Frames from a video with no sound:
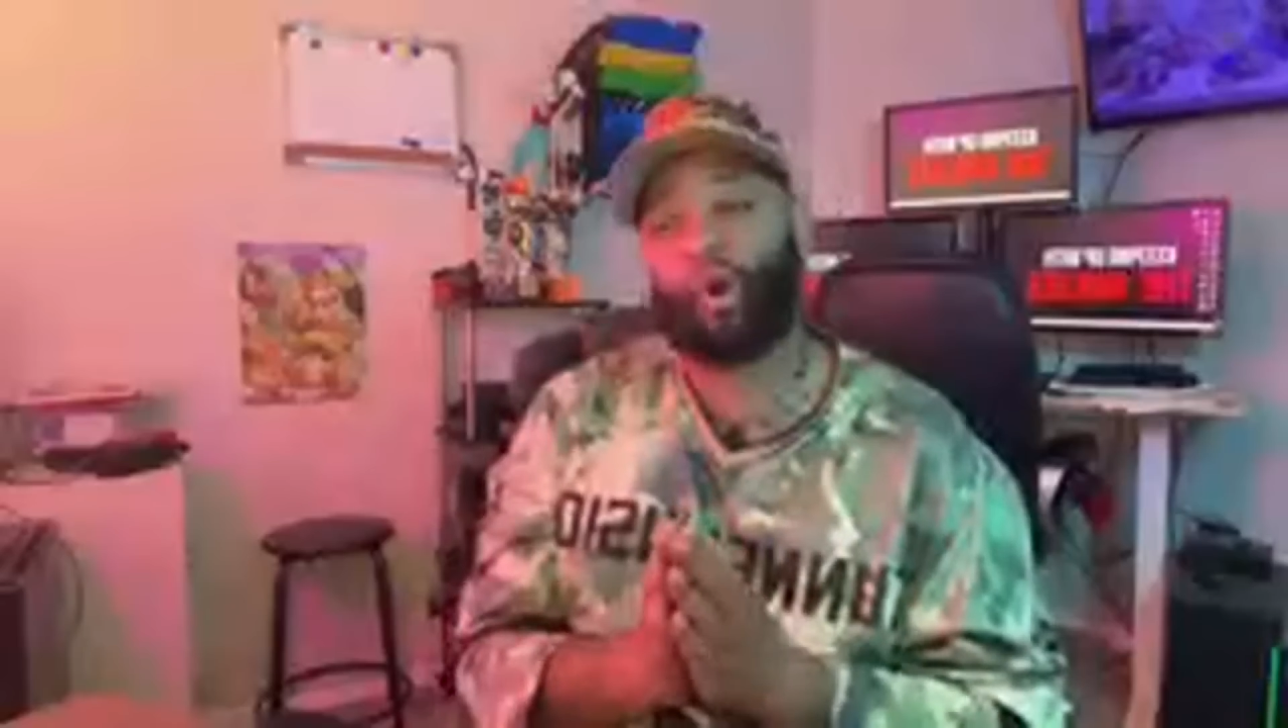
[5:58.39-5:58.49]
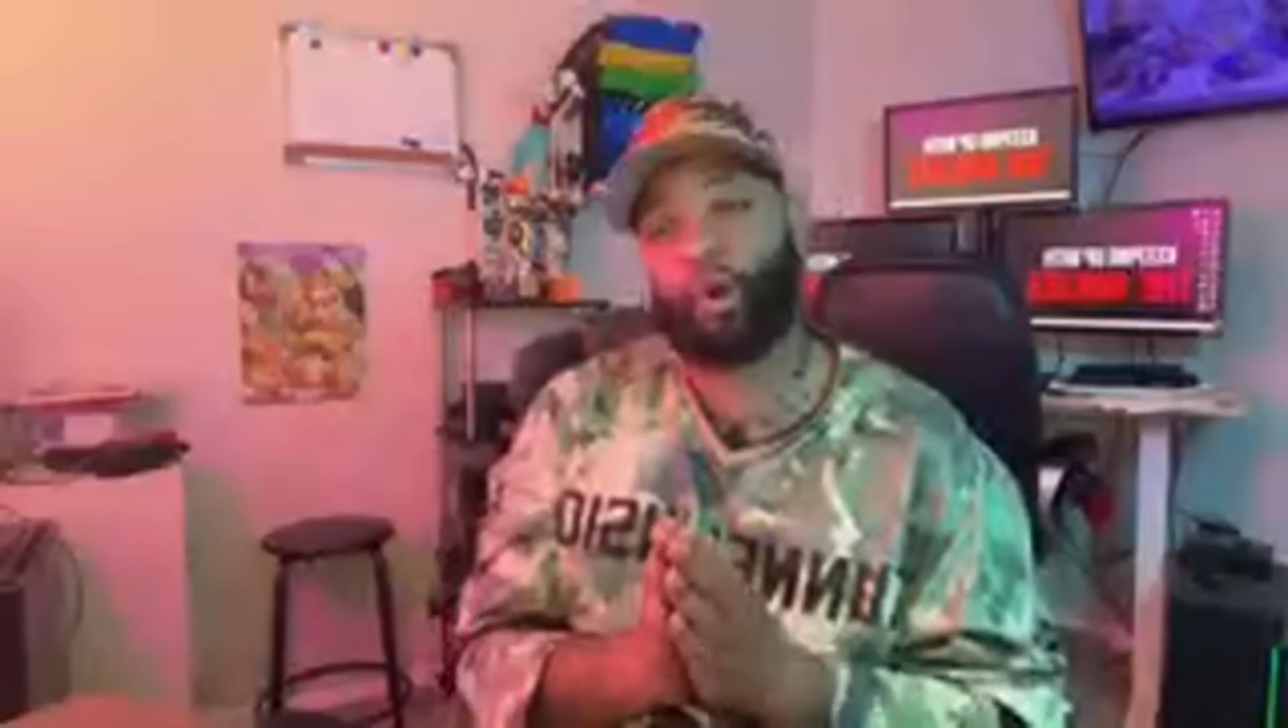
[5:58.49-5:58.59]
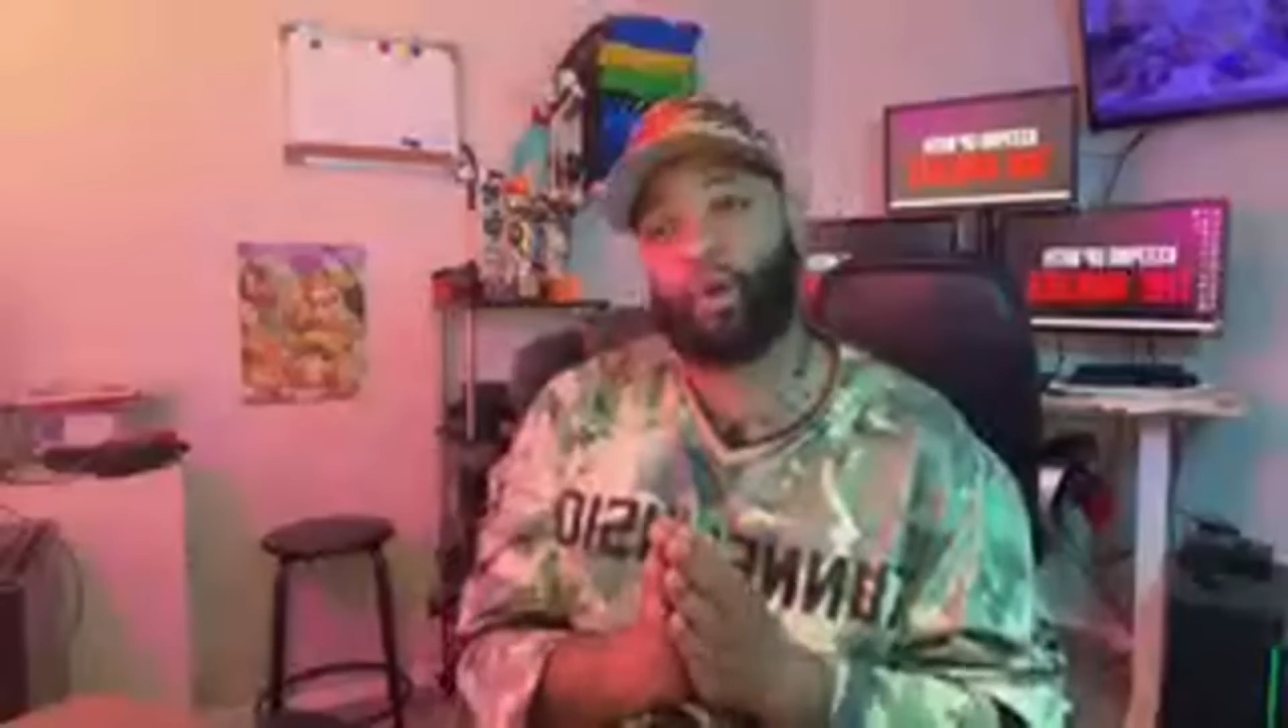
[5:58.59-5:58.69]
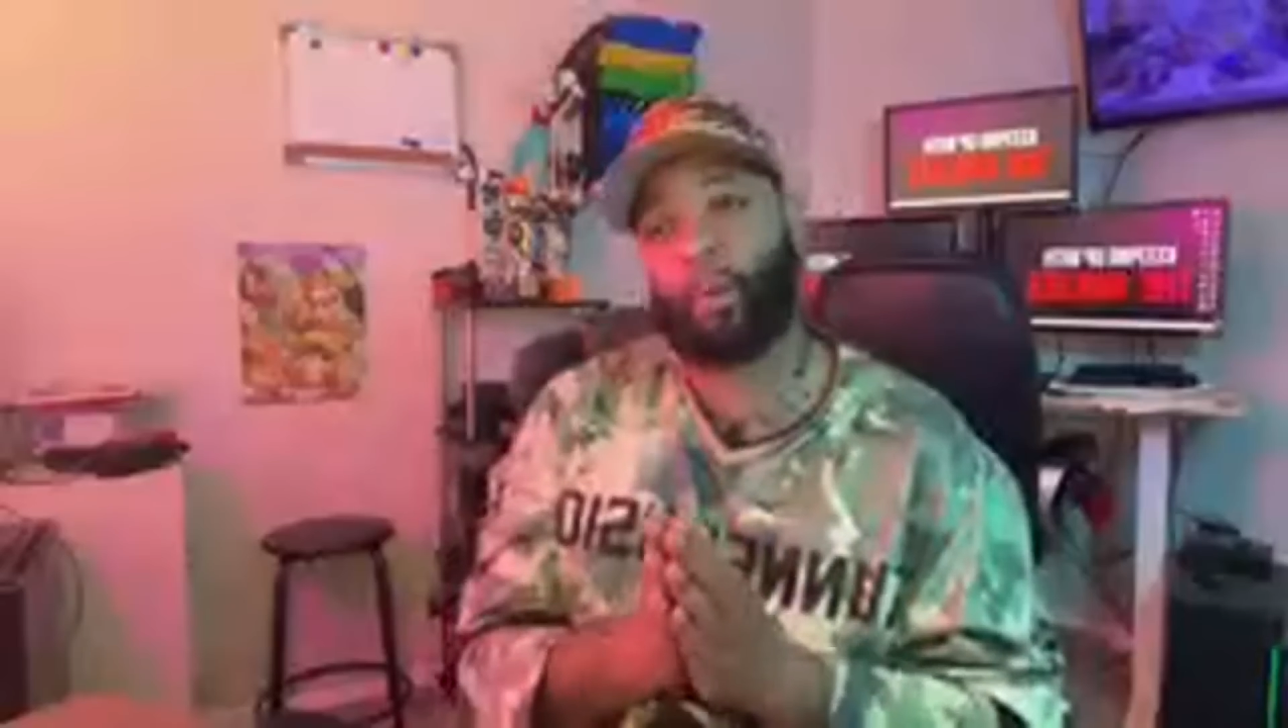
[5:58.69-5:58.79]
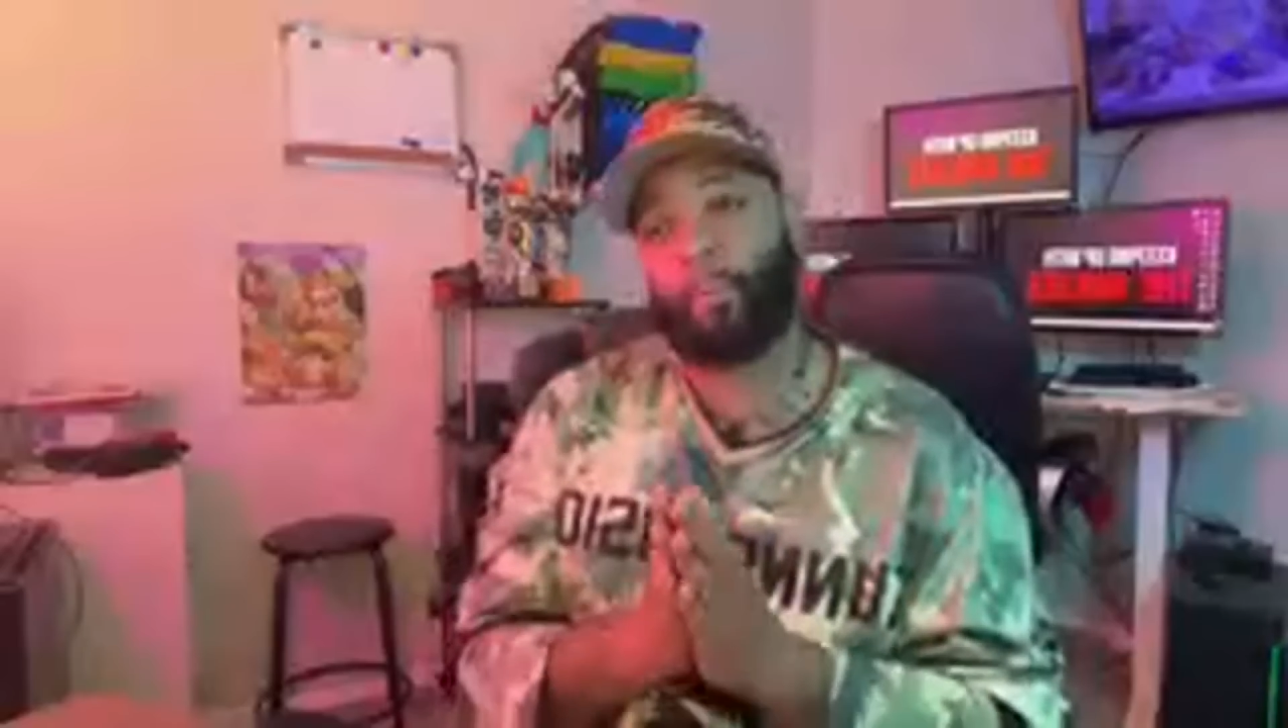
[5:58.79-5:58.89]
are your